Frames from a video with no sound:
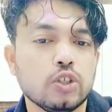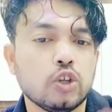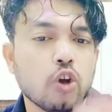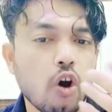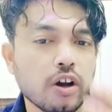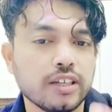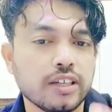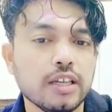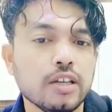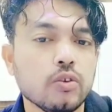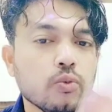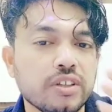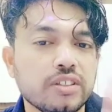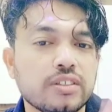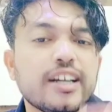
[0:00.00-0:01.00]
talking
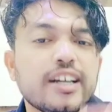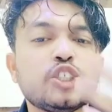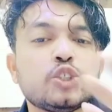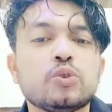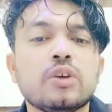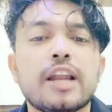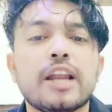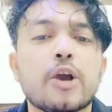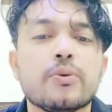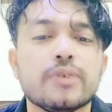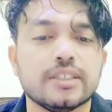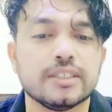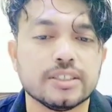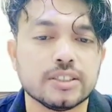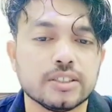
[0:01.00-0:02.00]
with the regional
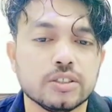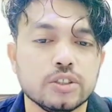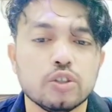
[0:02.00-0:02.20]
languages.